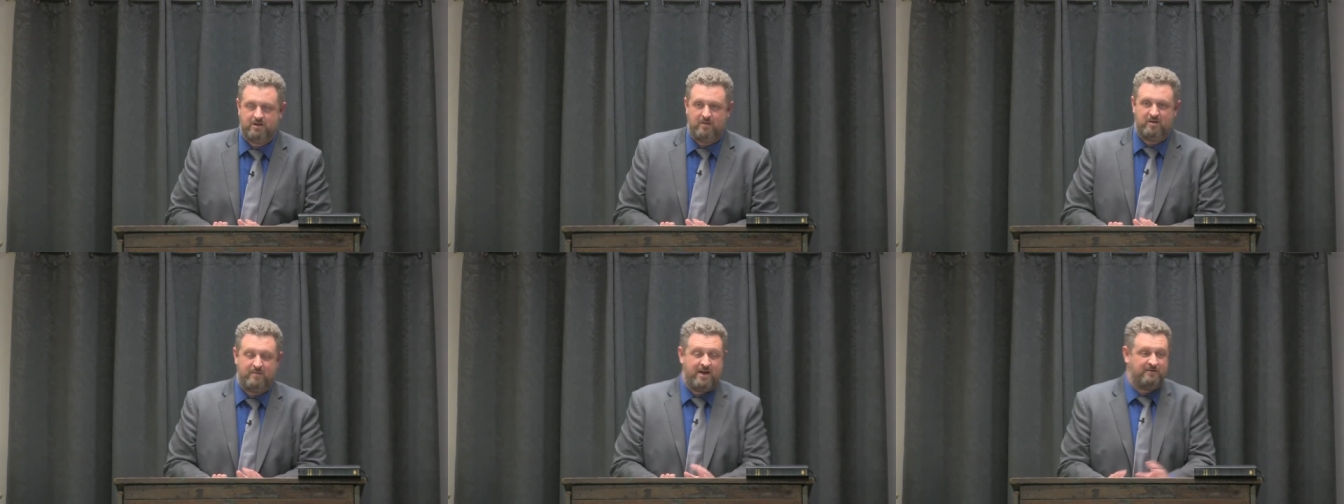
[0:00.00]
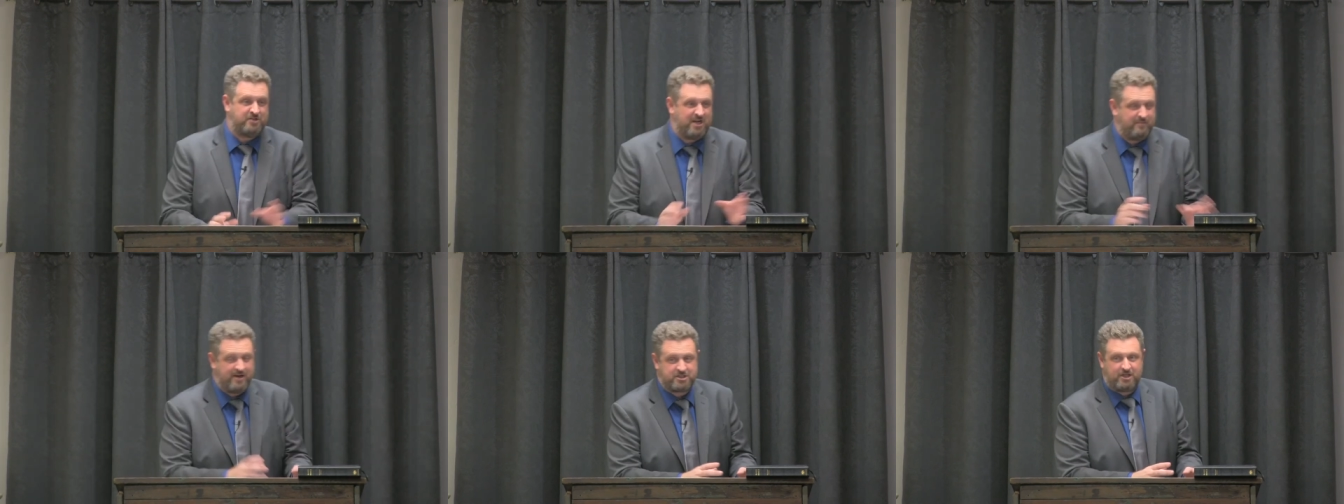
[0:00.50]
I mean, the men of
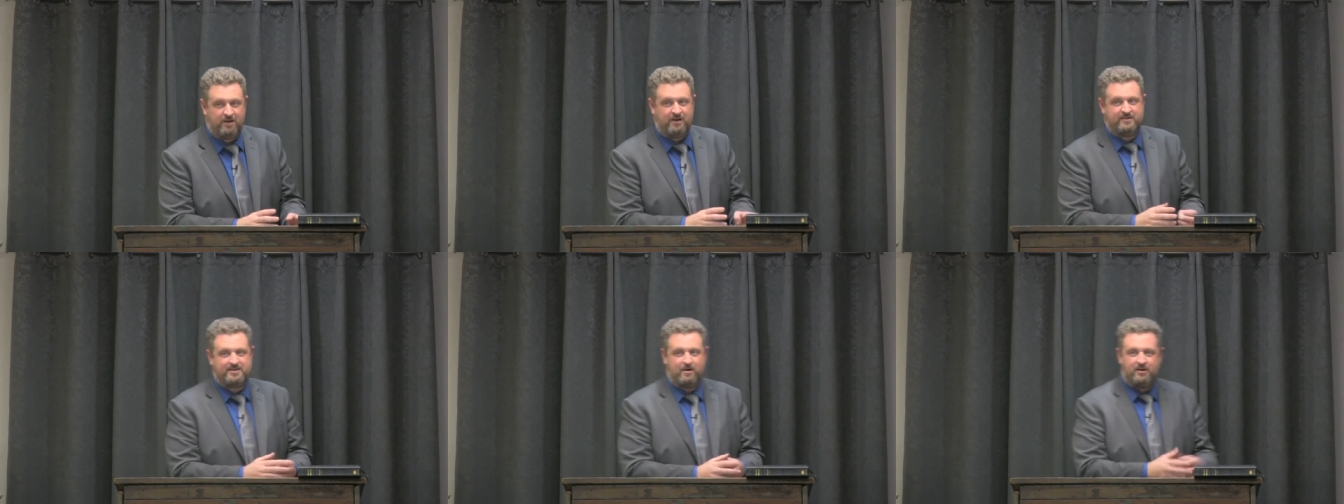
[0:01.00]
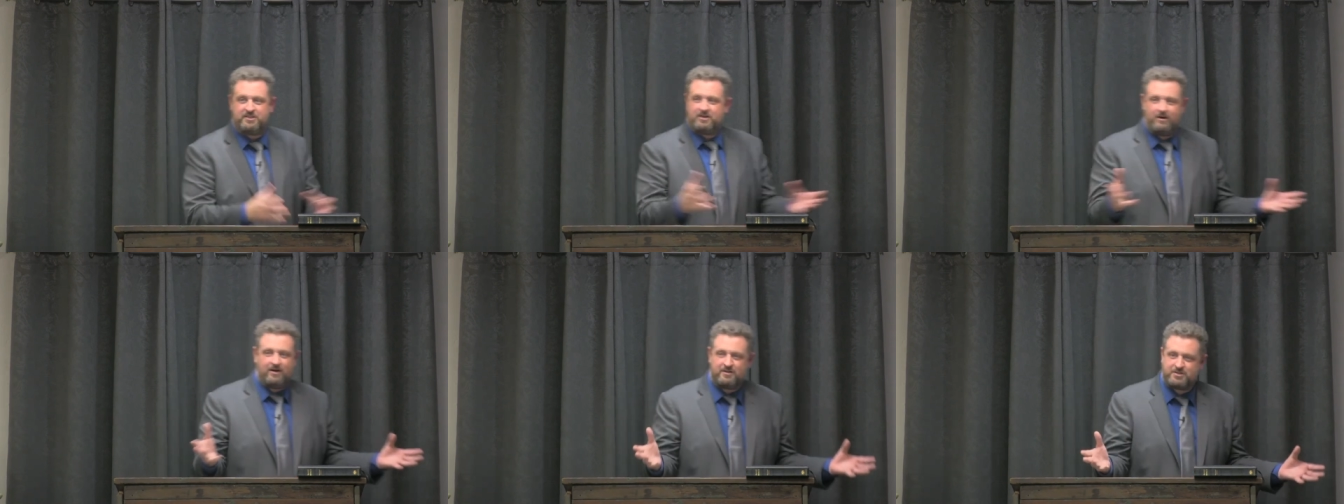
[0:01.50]
Jabesh Gilead, they say, oh, he
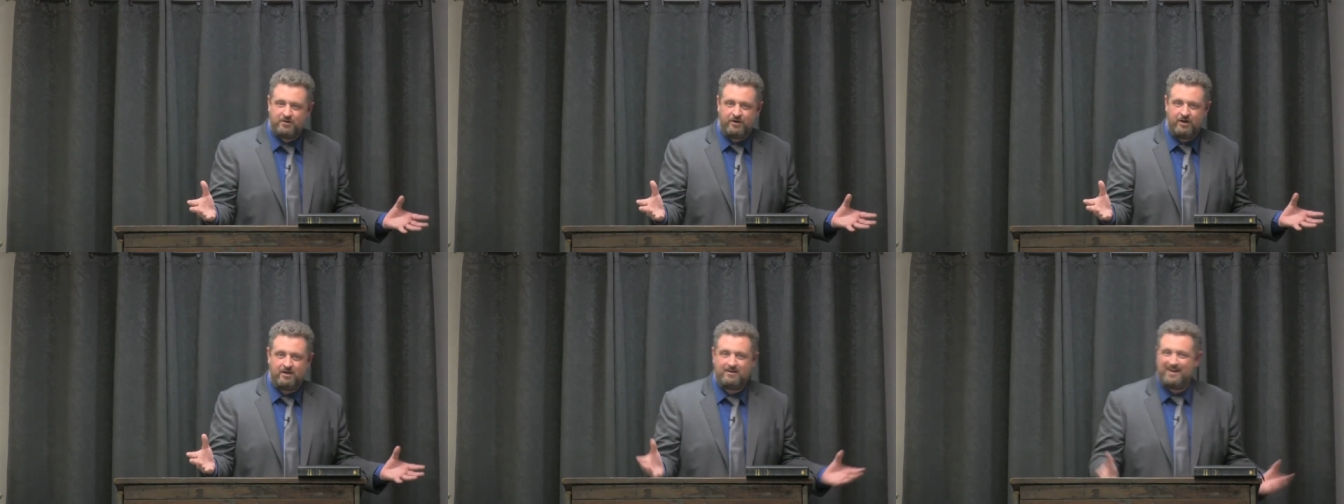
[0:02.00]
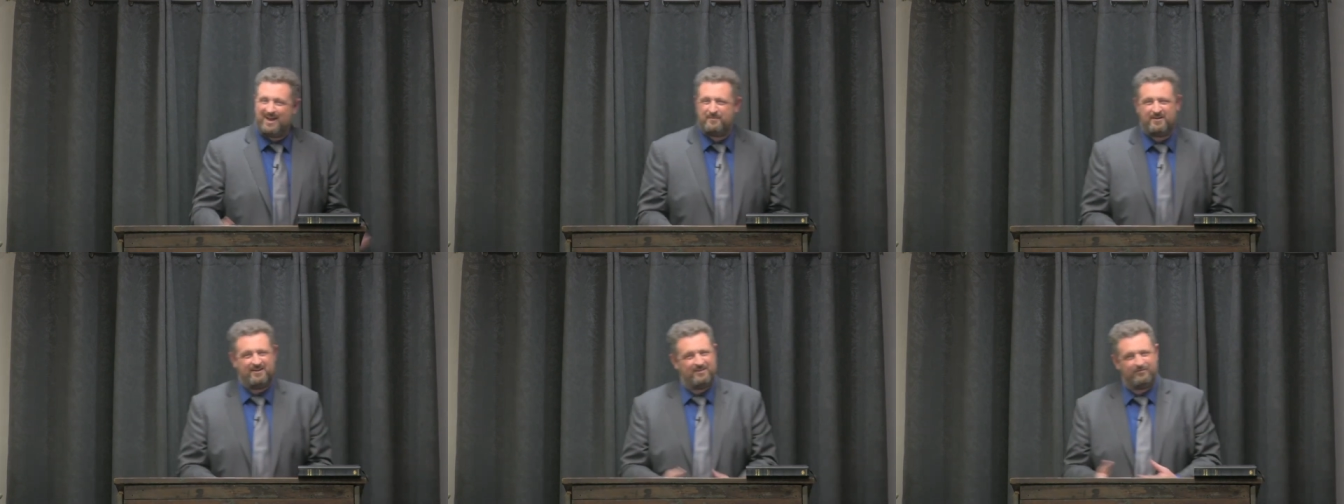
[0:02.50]
started out so good. Yeah,
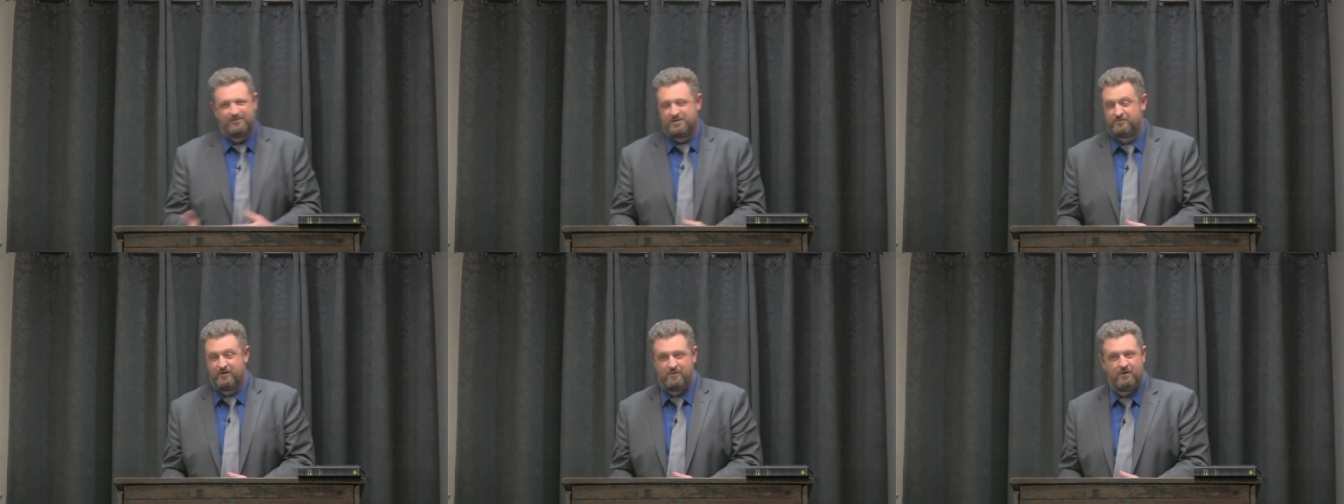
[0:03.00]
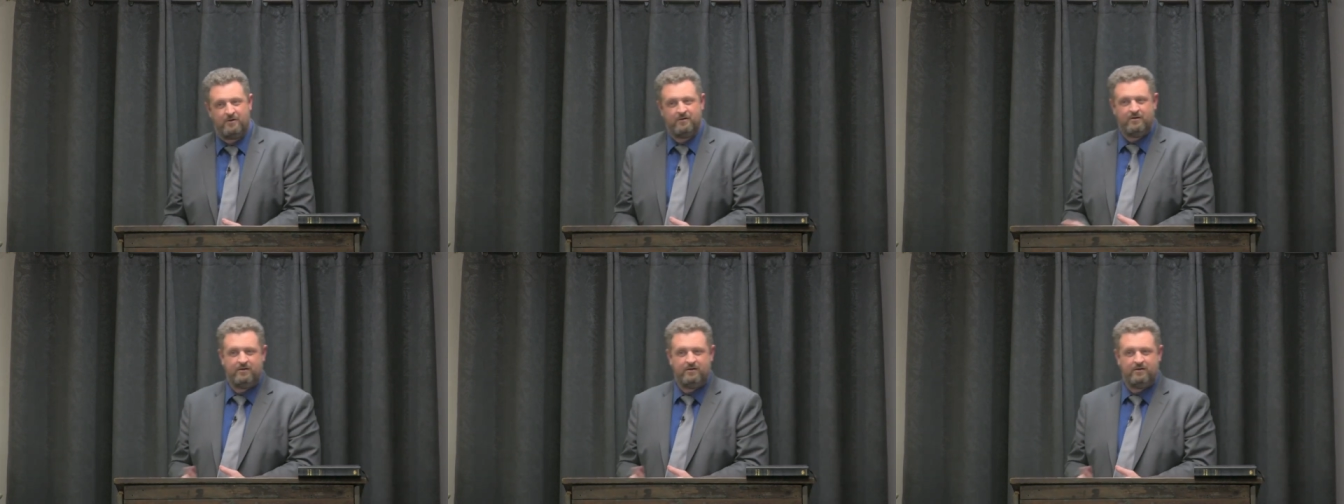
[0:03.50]
but he didn't finish very well.